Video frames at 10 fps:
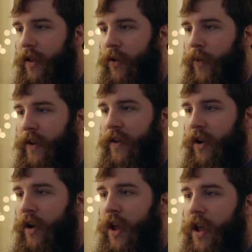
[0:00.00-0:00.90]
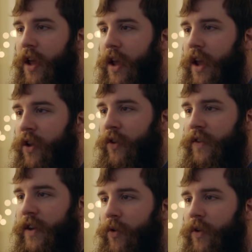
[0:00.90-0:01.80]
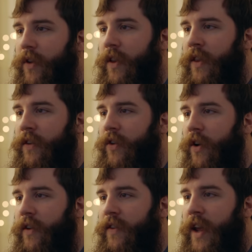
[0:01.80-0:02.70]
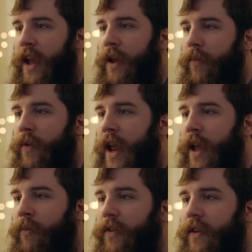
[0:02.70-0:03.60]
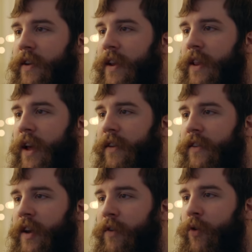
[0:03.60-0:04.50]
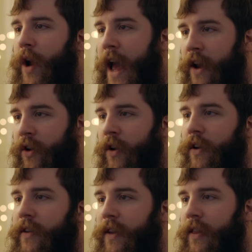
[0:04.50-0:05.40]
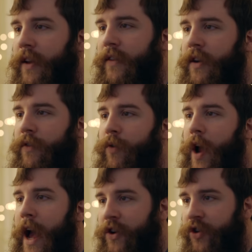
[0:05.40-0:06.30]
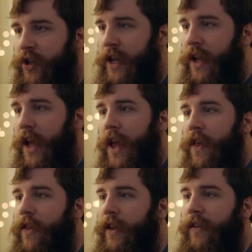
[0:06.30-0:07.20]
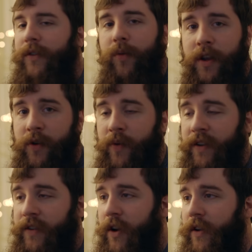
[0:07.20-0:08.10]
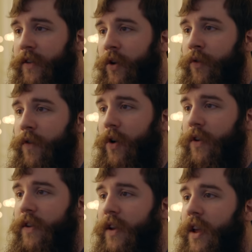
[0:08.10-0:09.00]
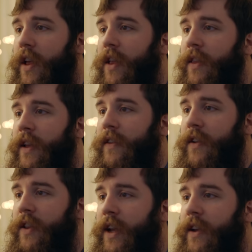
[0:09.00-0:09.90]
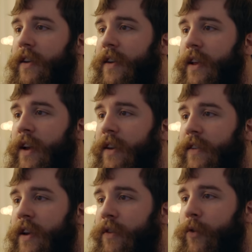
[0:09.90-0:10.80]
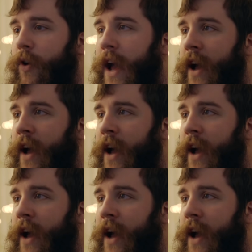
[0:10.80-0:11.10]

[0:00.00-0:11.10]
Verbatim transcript: a little ways here, you'll see they start to say names. DLUT Cine4 Adder, DLUT Cine4 Ashley. This is where you want to start. So first, let's click DLUT Cine4